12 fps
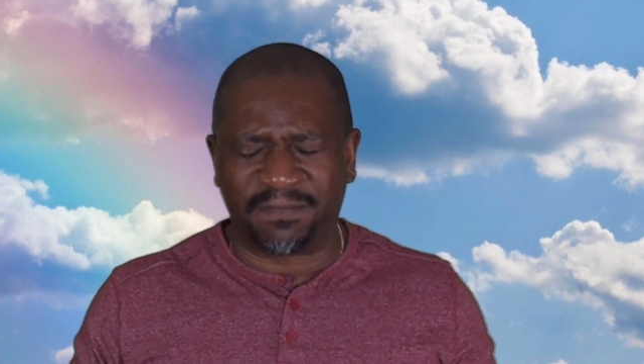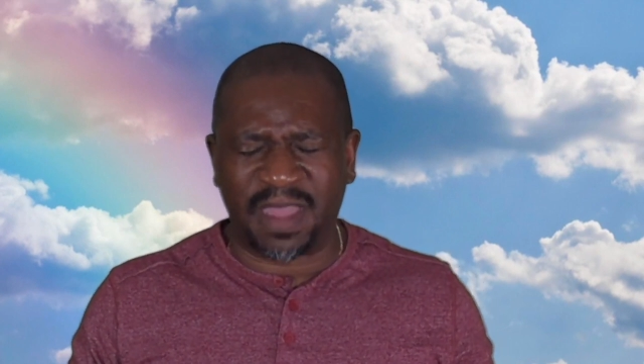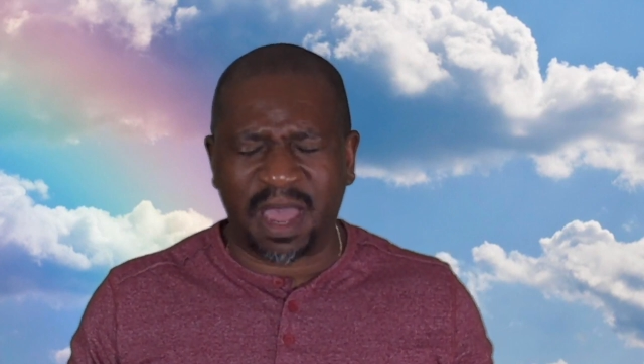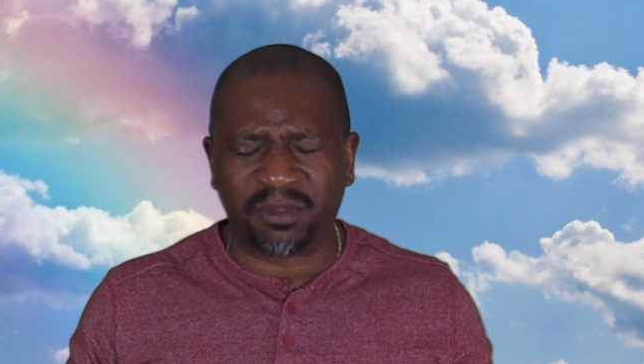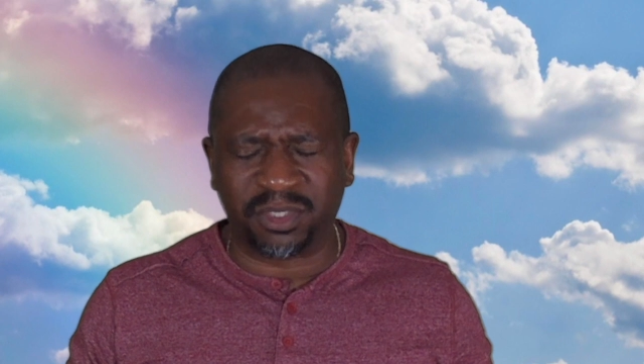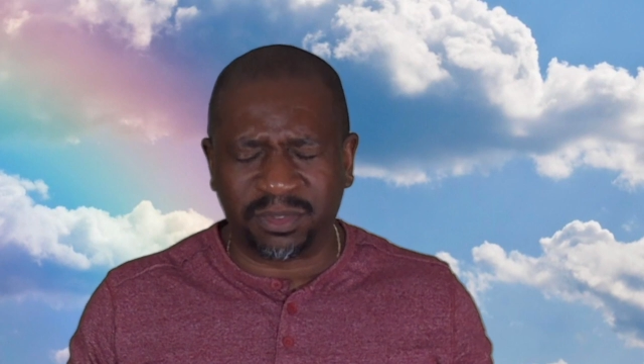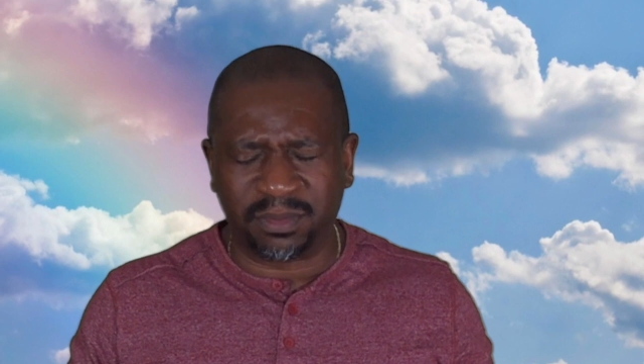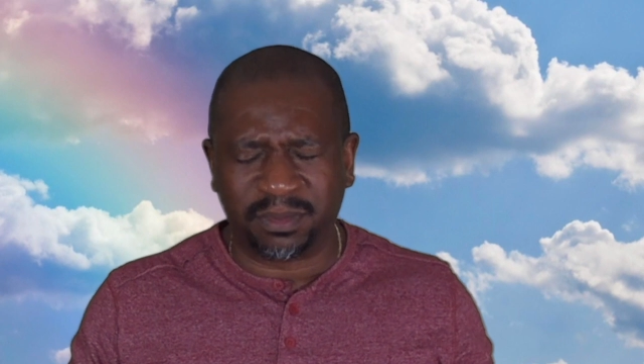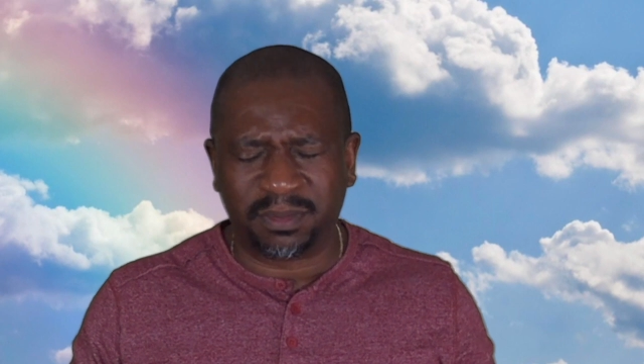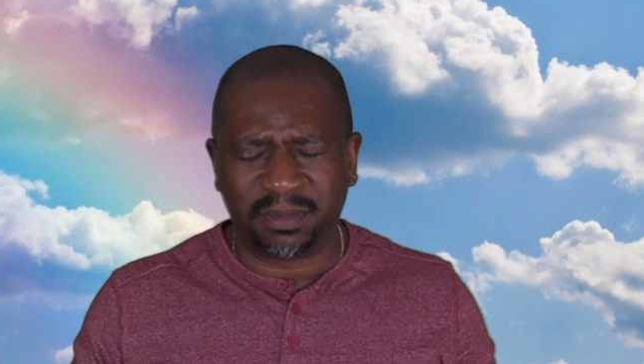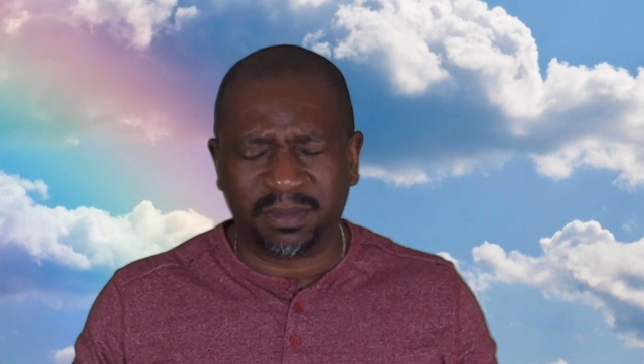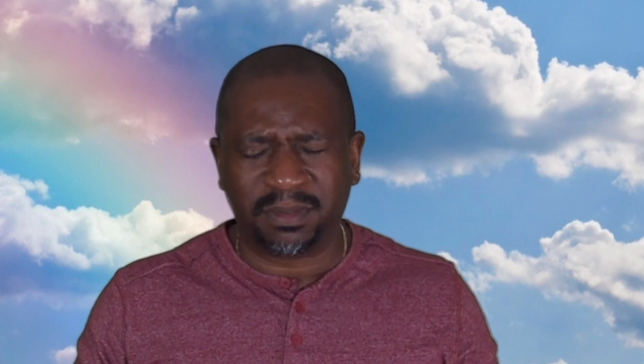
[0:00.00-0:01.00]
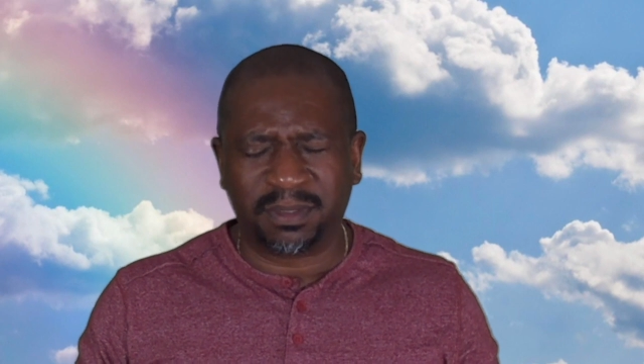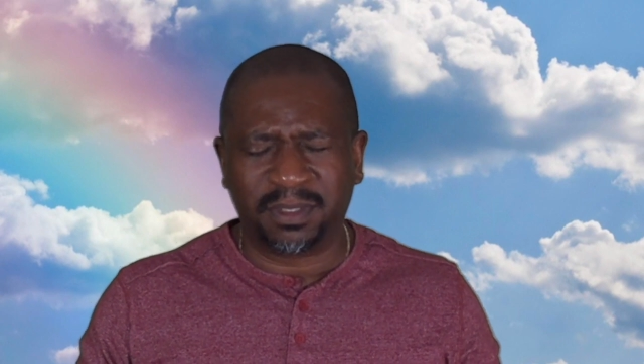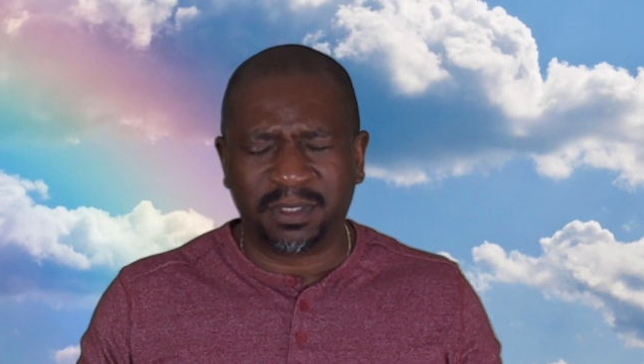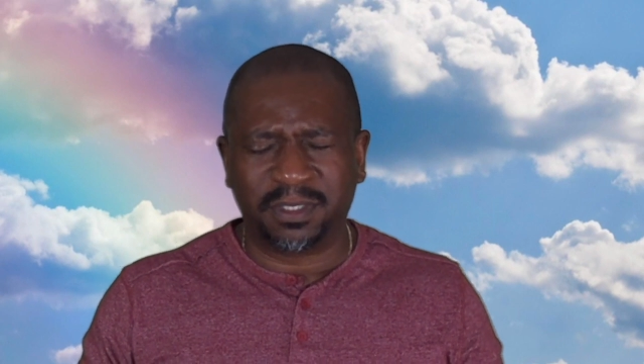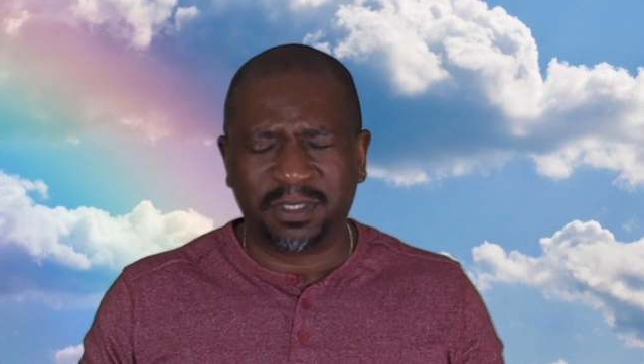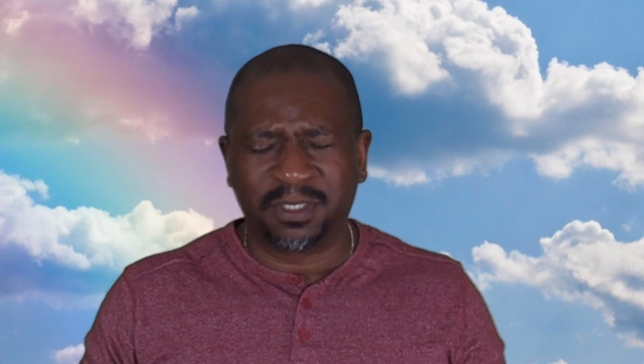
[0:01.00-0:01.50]
value
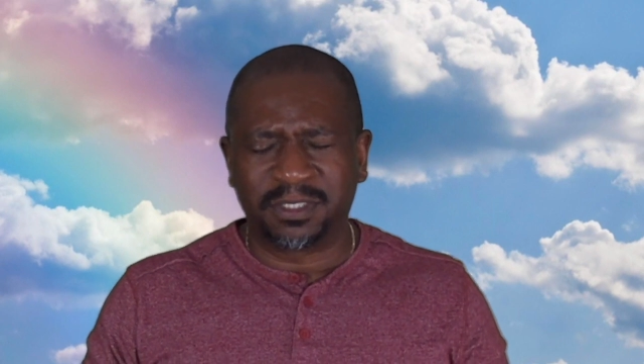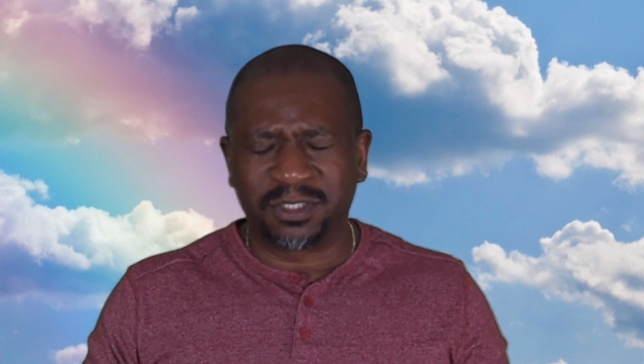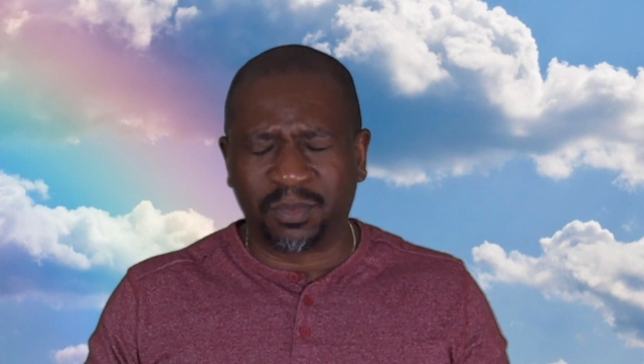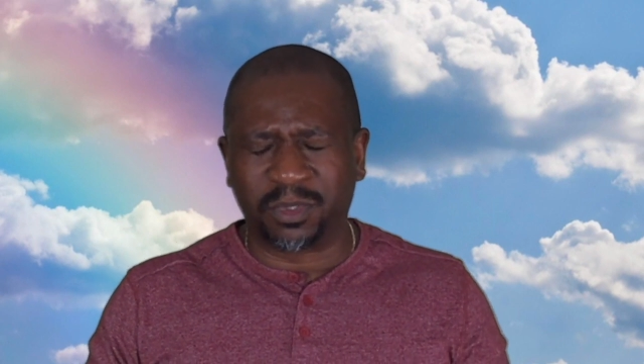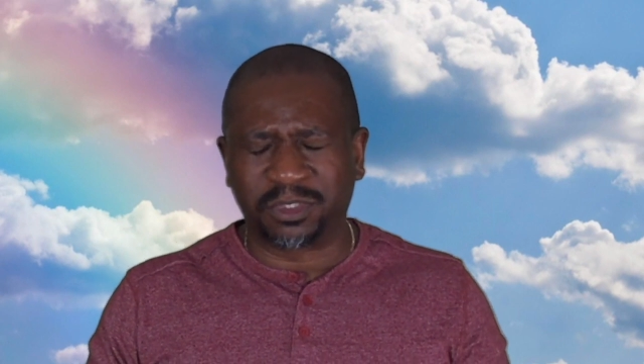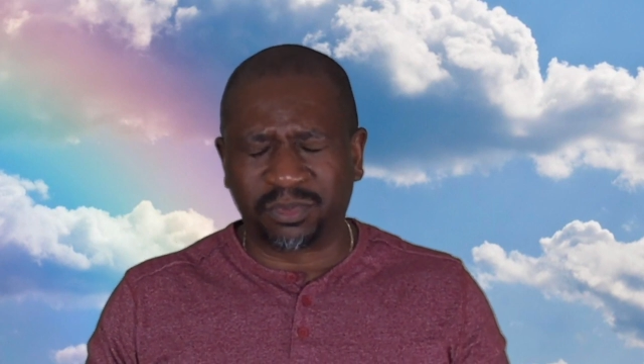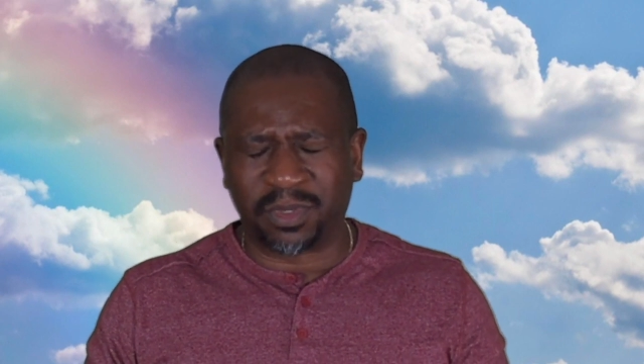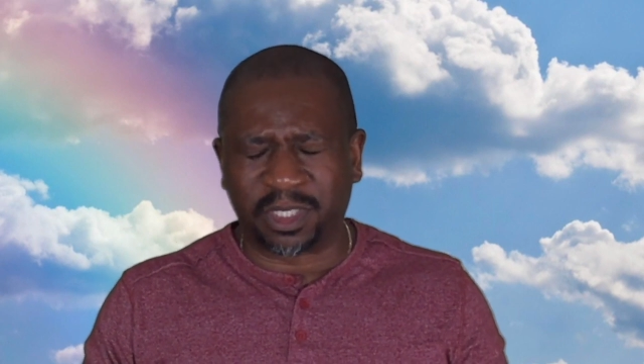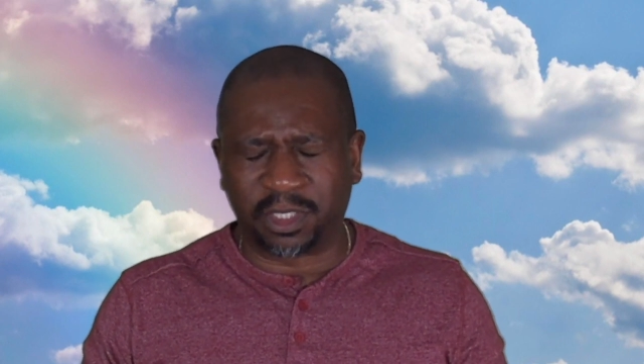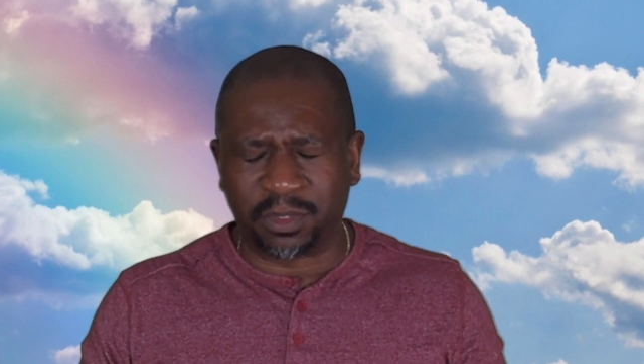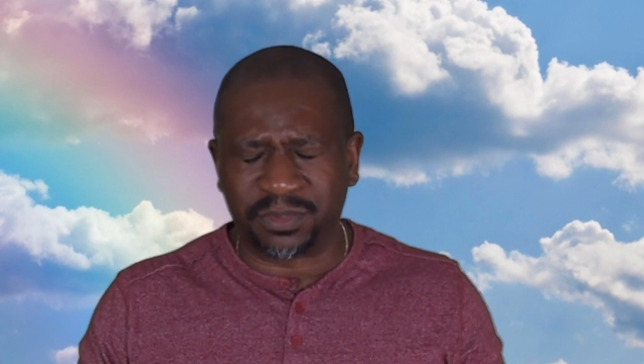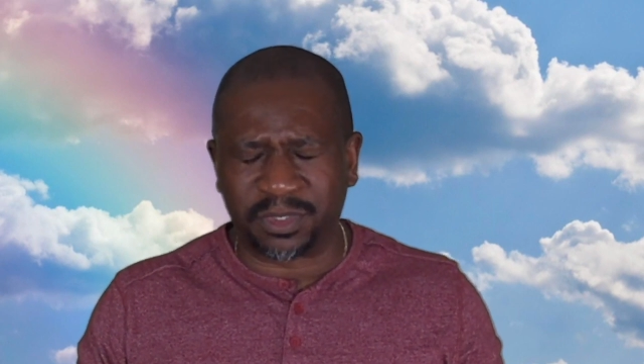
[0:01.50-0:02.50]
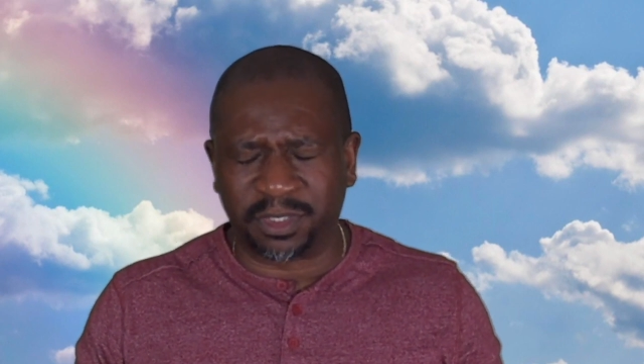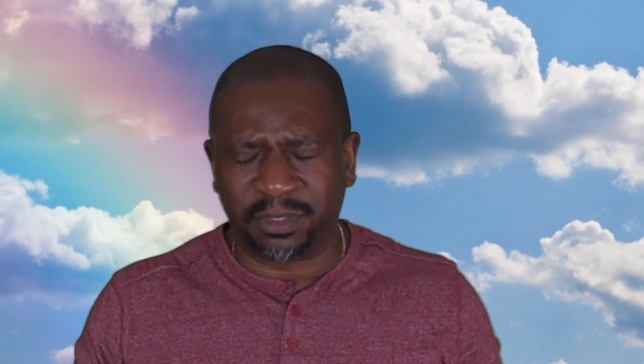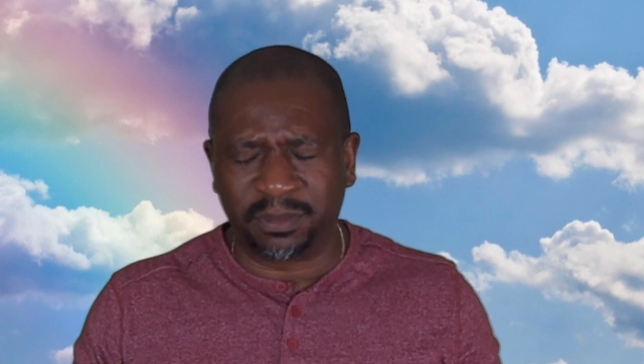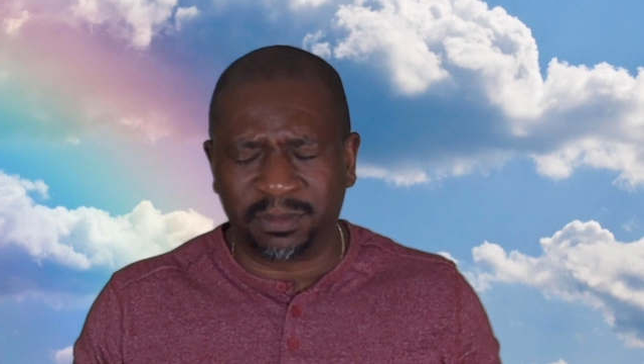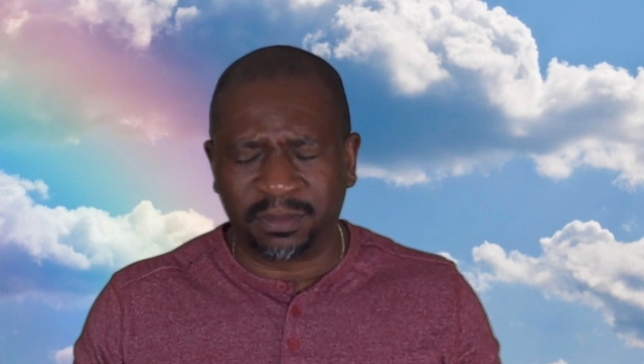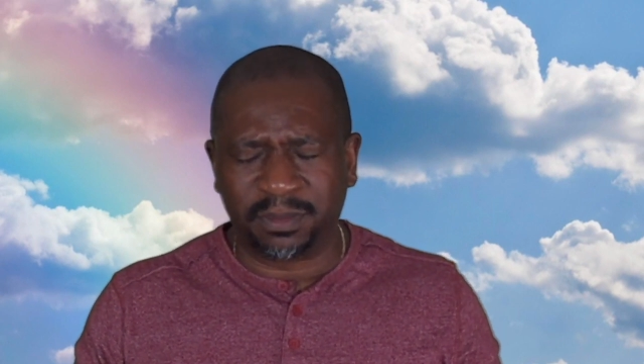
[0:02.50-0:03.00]
toward drawing closer to you,